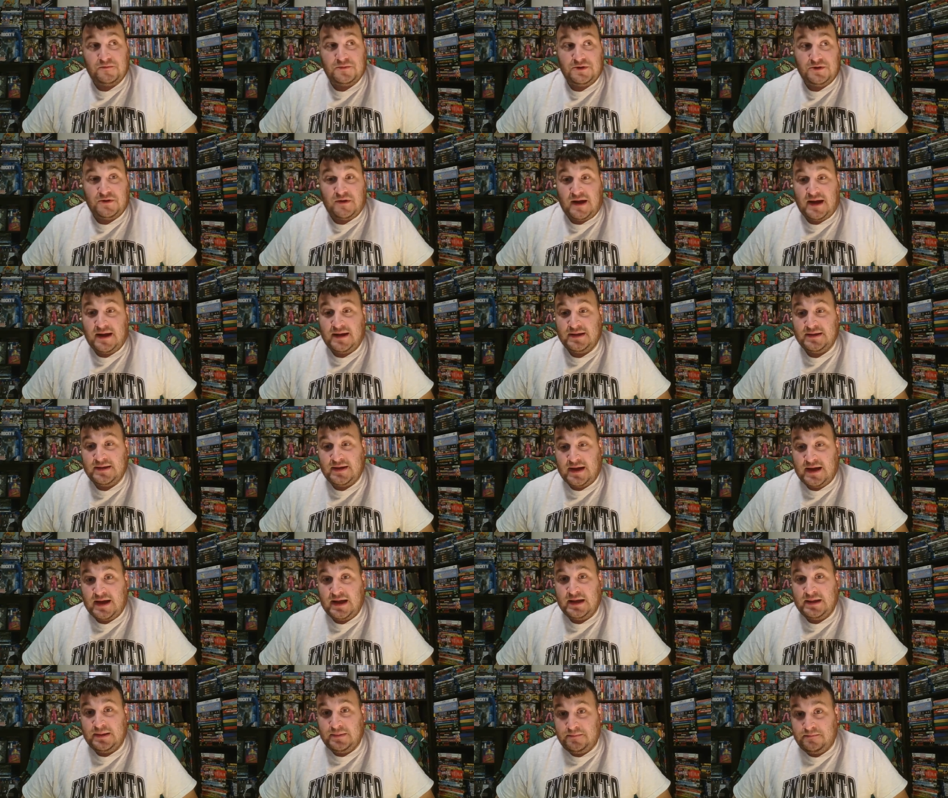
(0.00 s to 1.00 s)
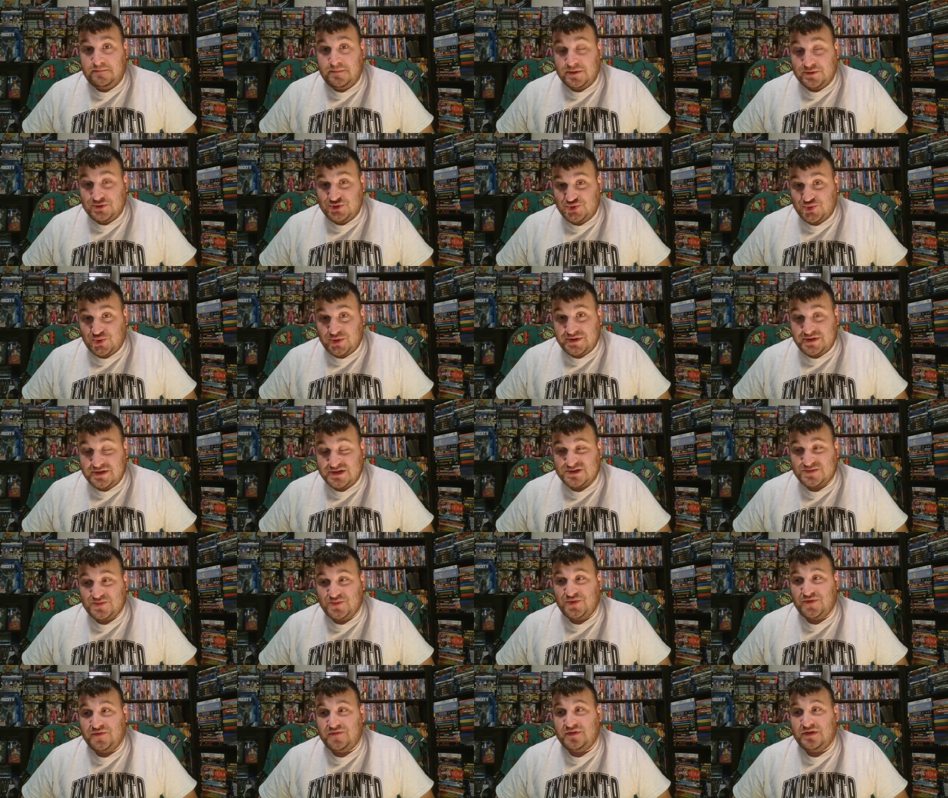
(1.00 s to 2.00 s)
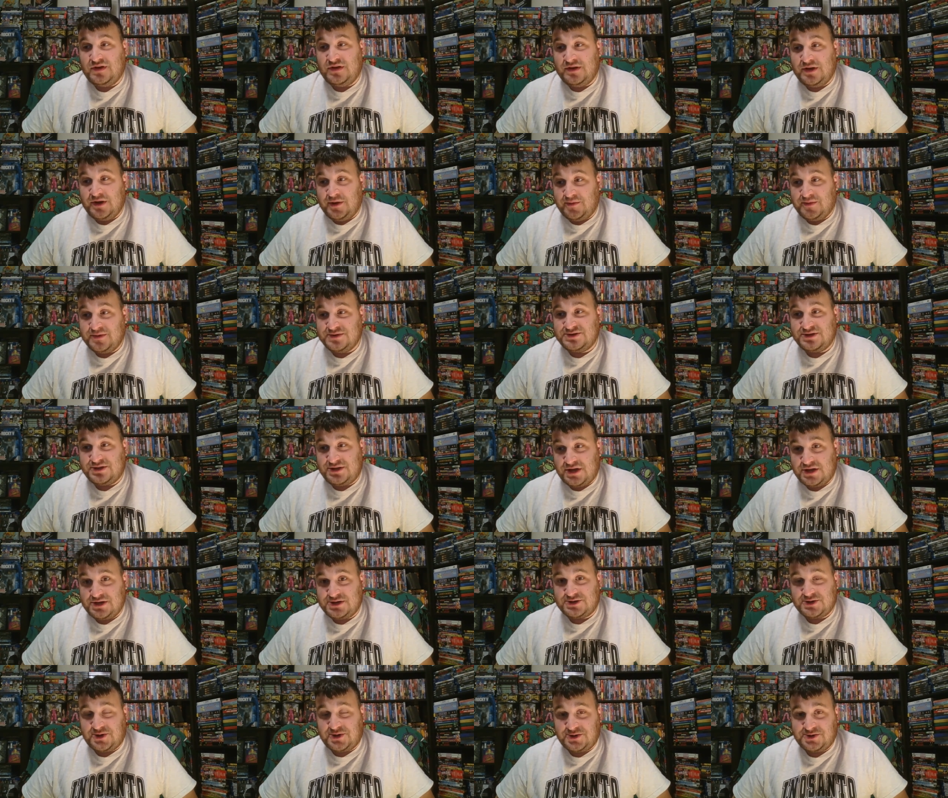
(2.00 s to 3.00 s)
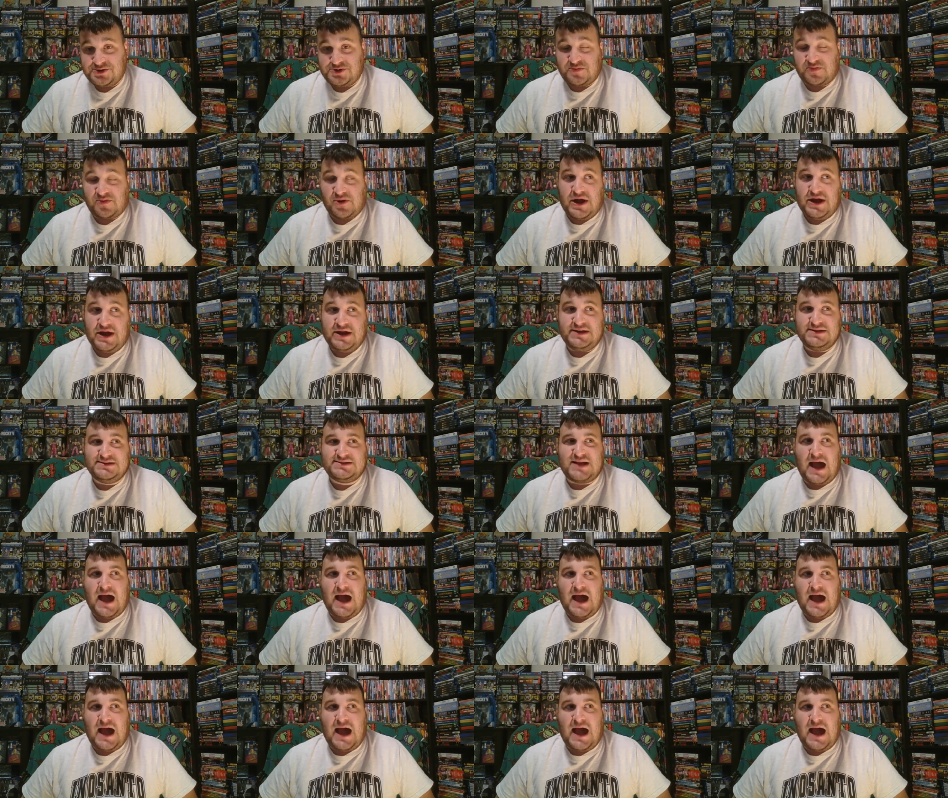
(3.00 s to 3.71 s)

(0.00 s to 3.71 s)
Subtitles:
You know, I enjoyed this movie. It was a nice little surprise.